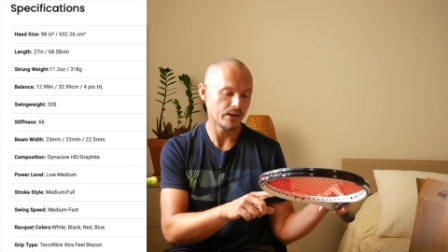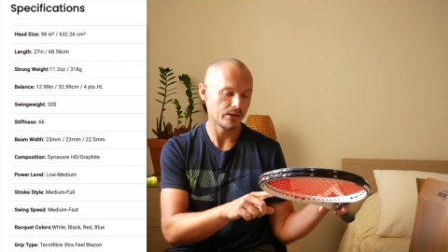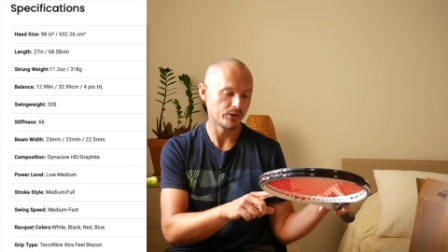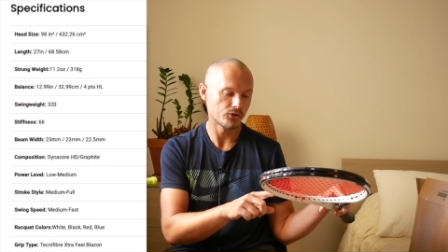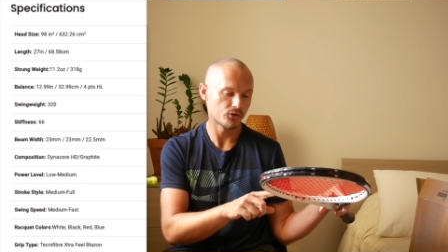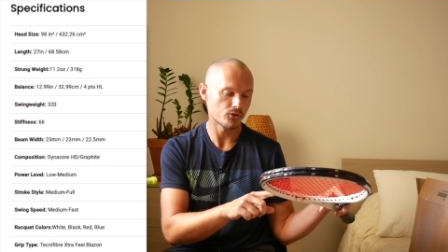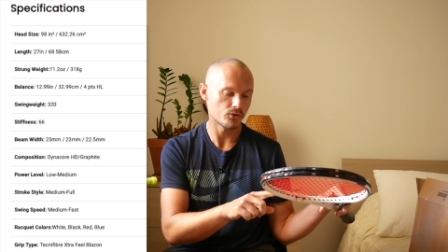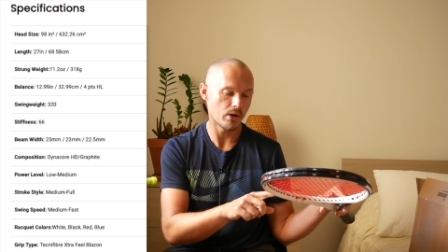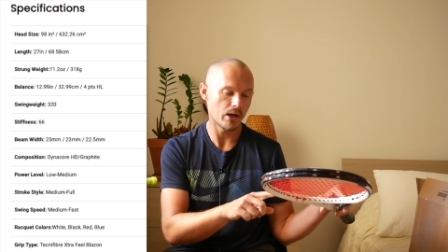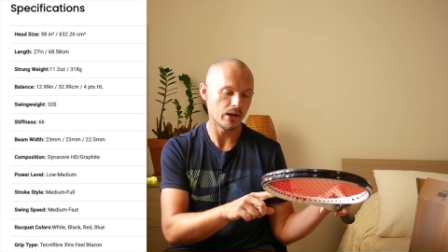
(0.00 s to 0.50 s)

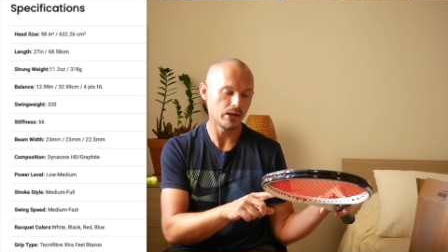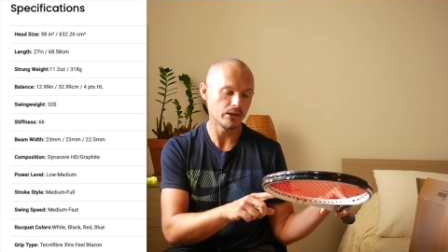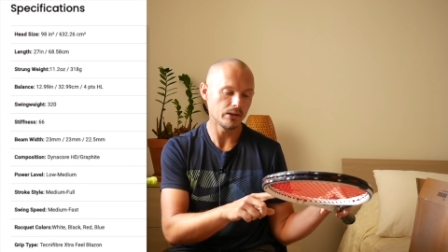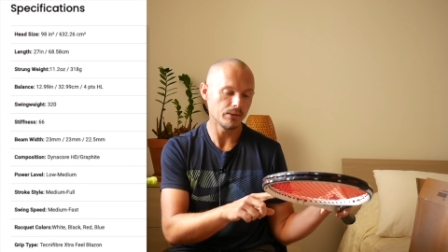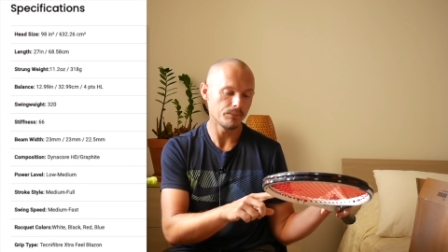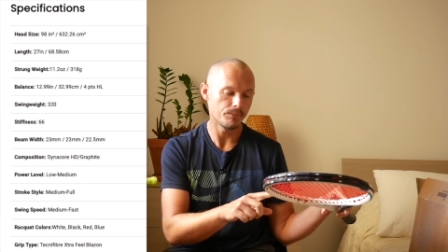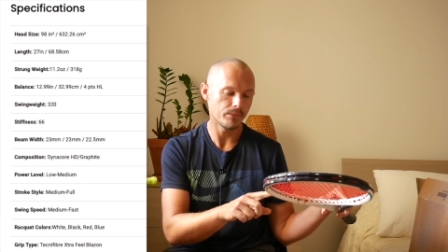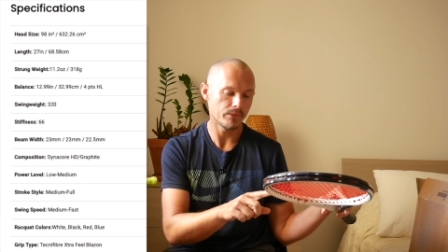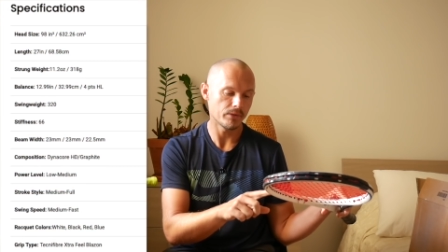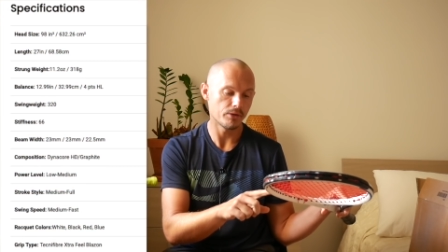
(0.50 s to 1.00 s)
unstrung,
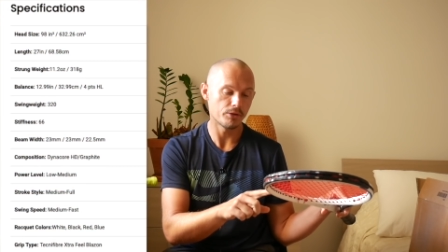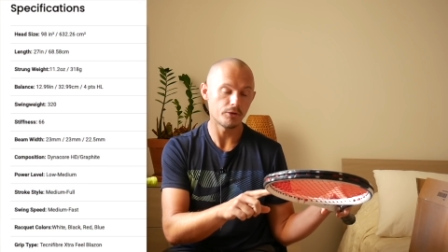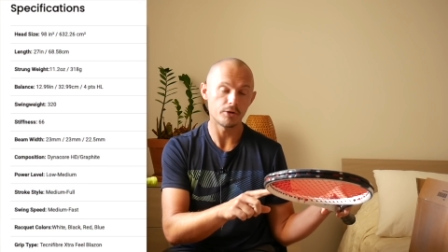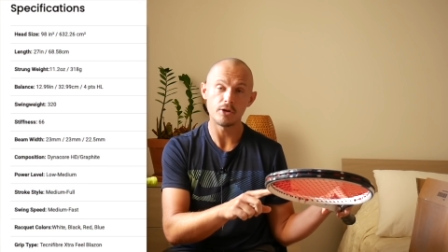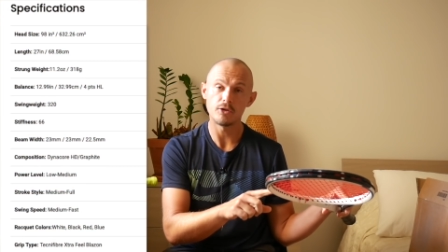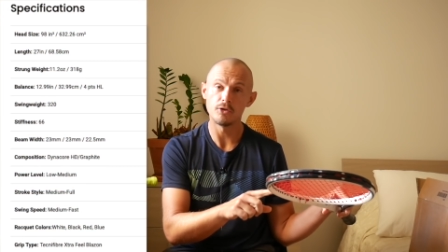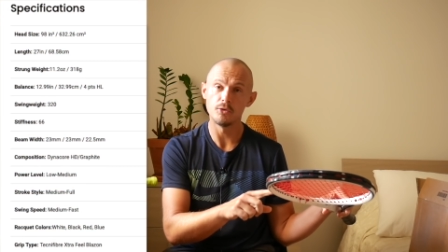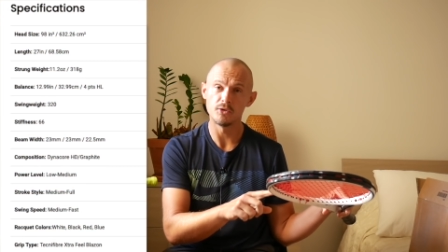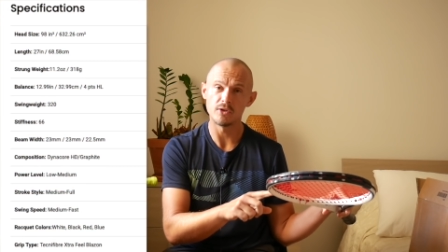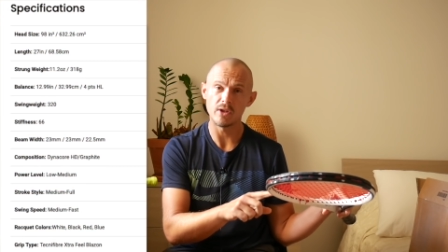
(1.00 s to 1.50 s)

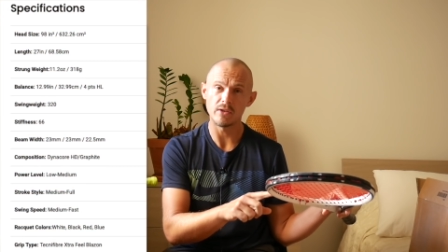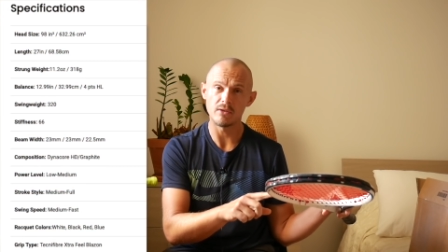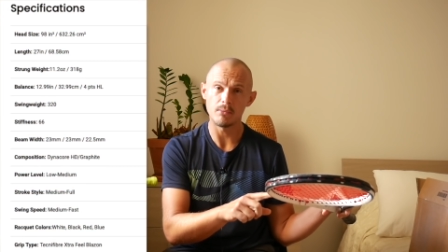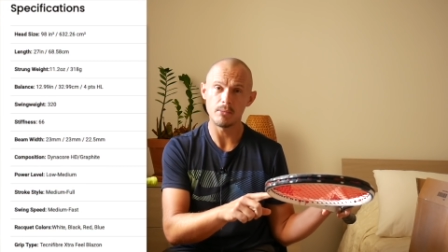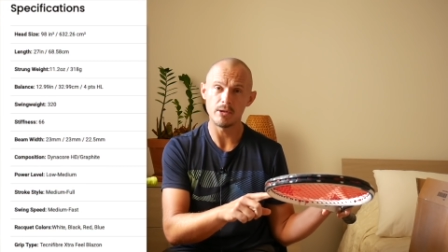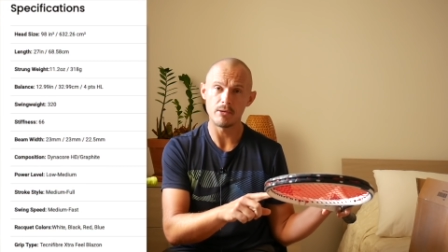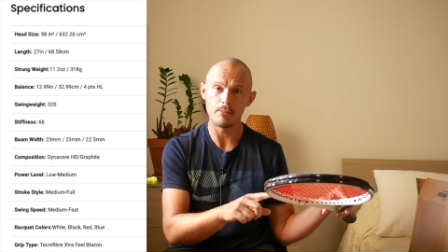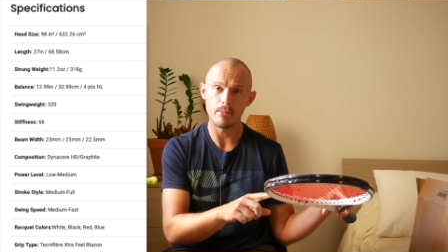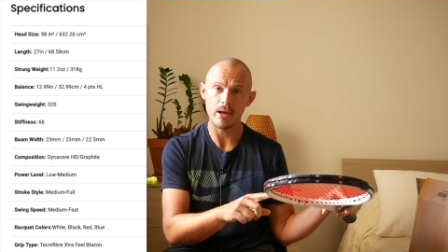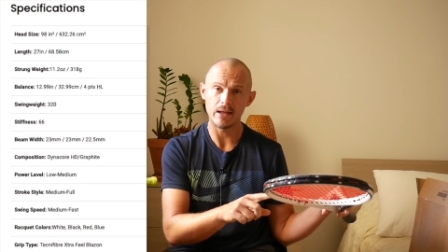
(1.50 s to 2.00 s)
32
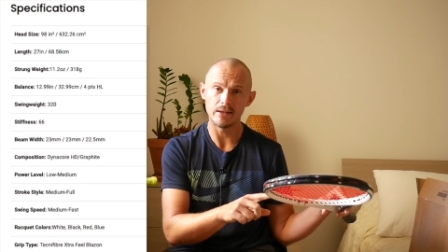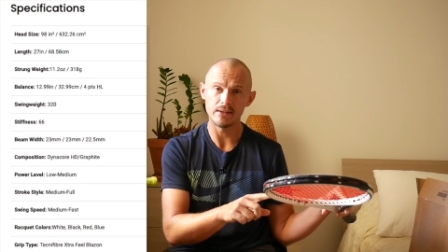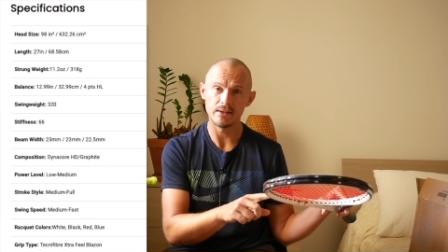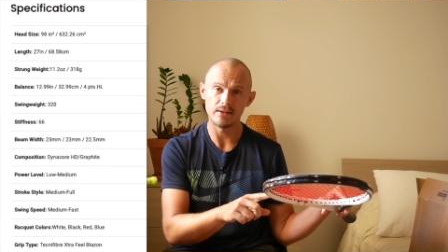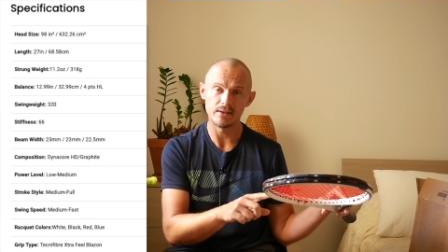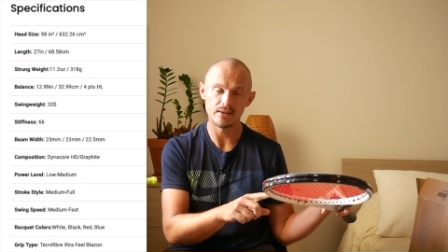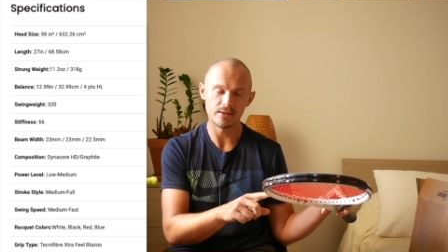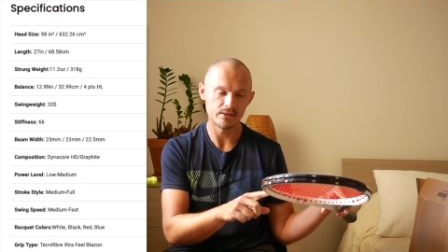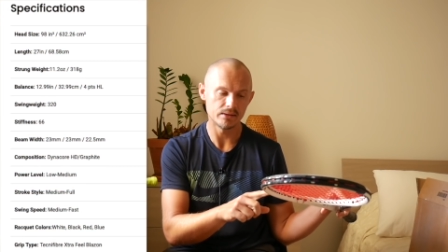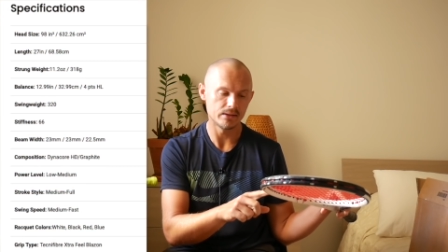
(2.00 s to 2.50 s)
centimeter
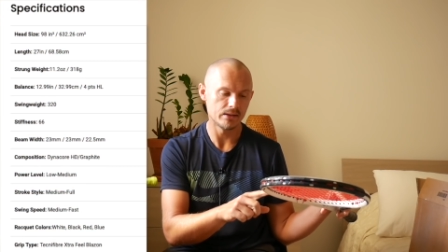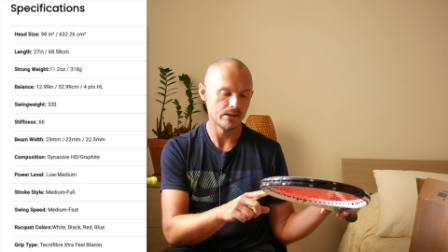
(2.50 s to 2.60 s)
balance.